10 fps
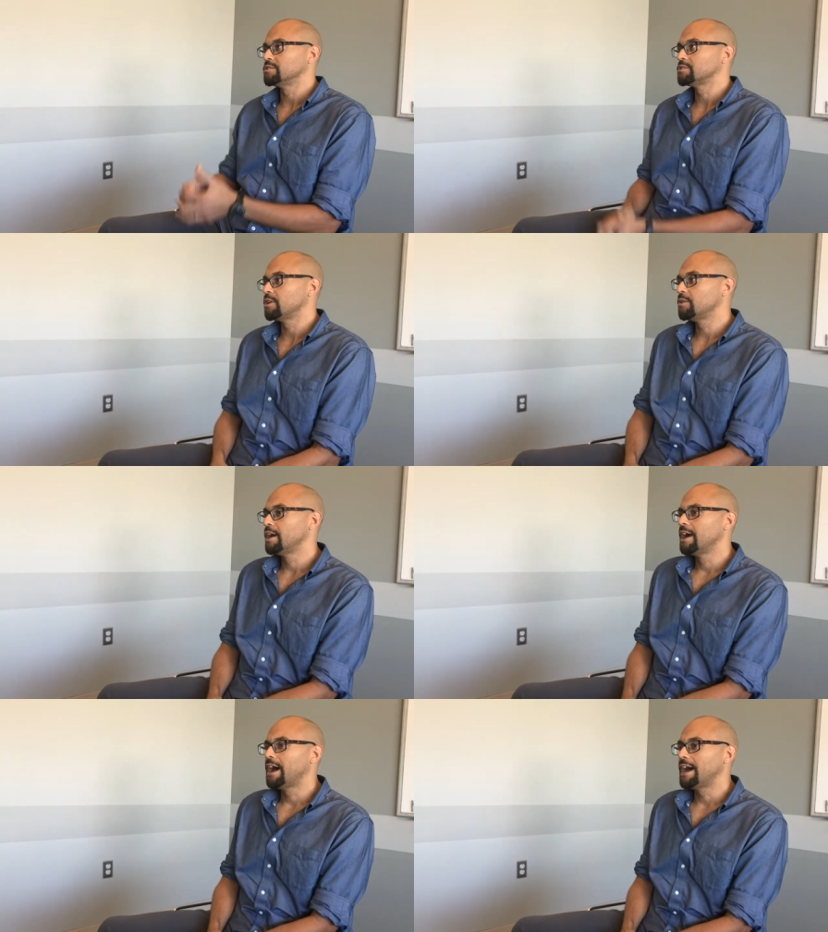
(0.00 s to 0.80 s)
So
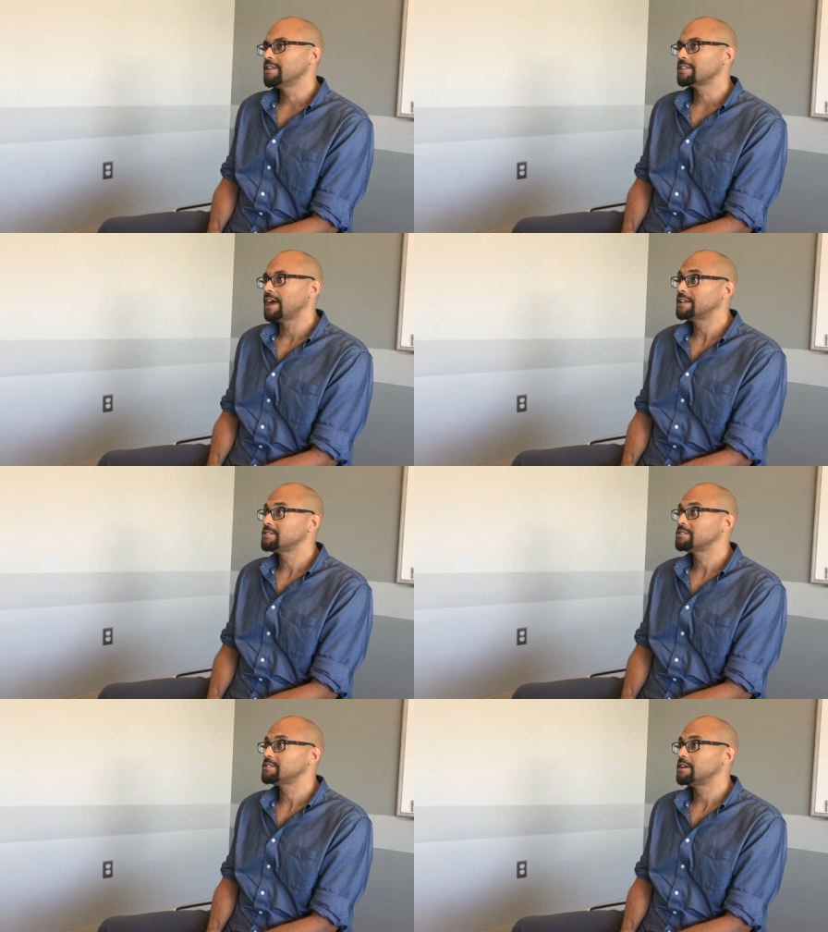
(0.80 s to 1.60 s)
I think
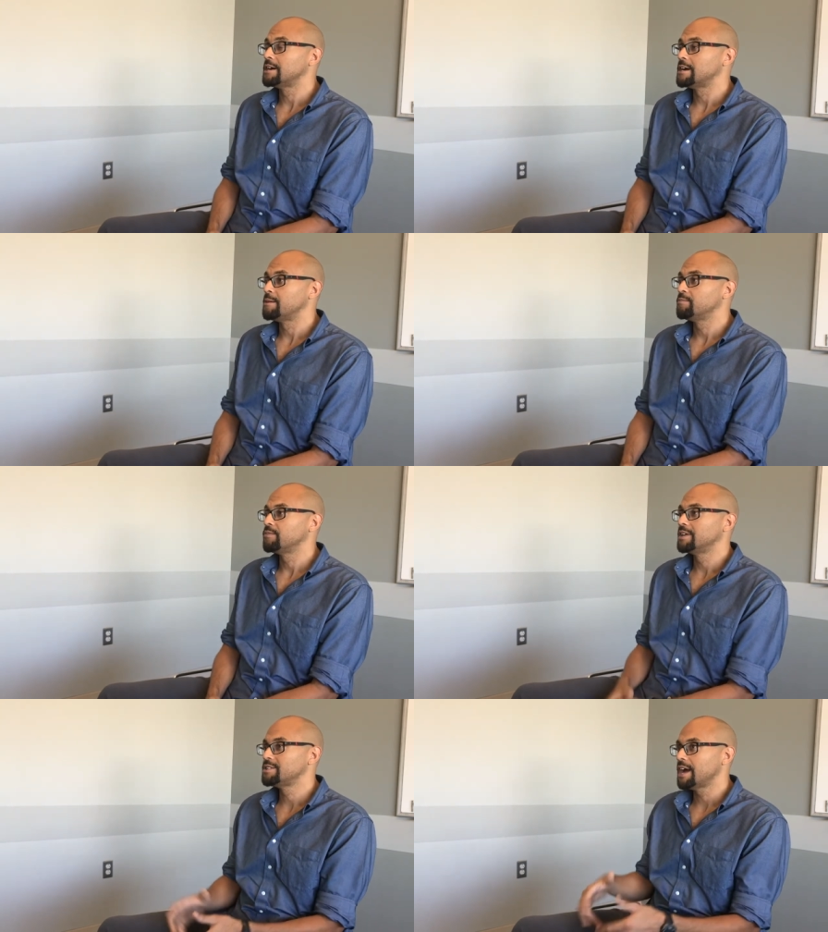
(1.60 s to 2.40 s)
that's um,
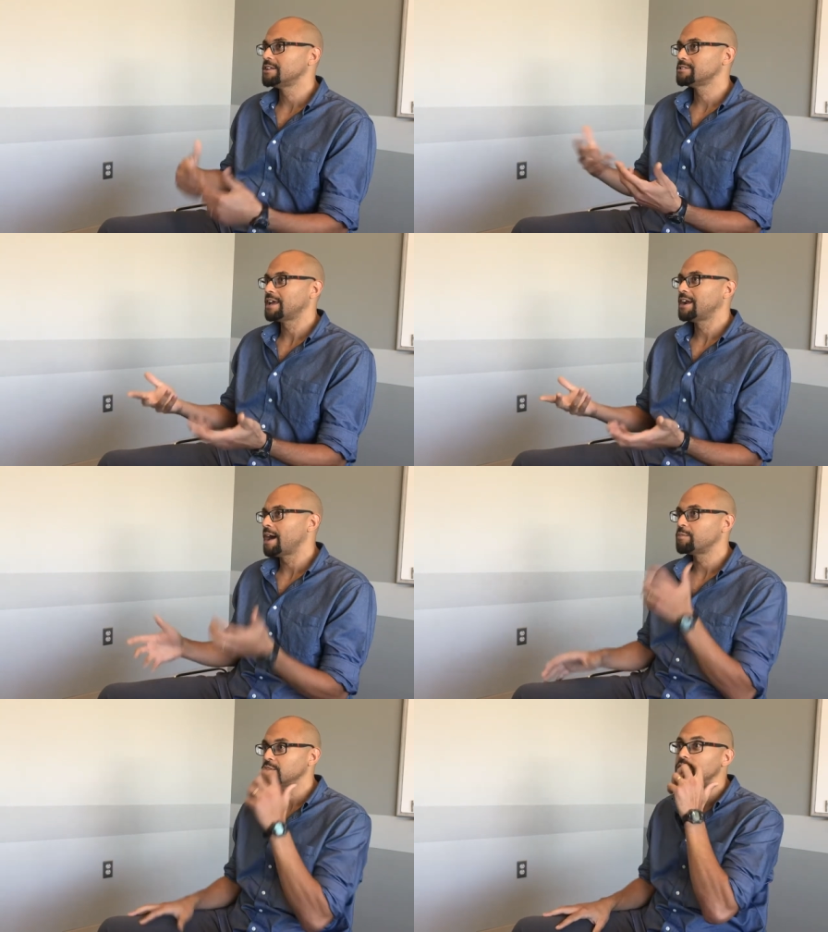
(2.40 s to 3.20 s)
a challenge and an
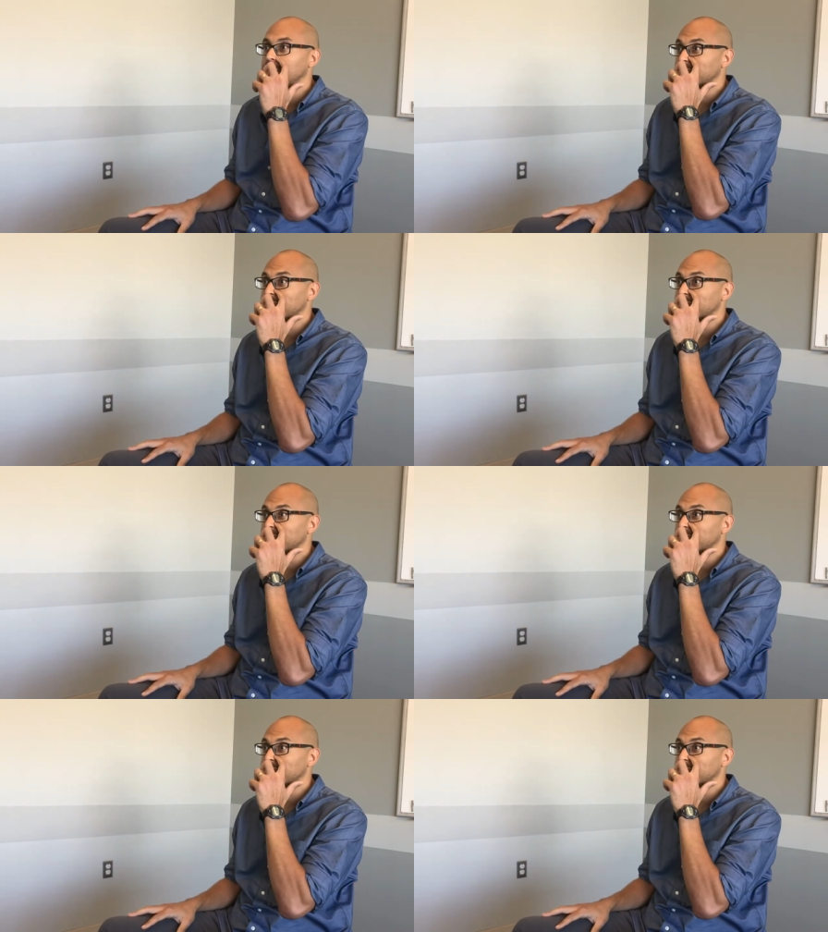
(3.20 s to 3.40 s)
opportunity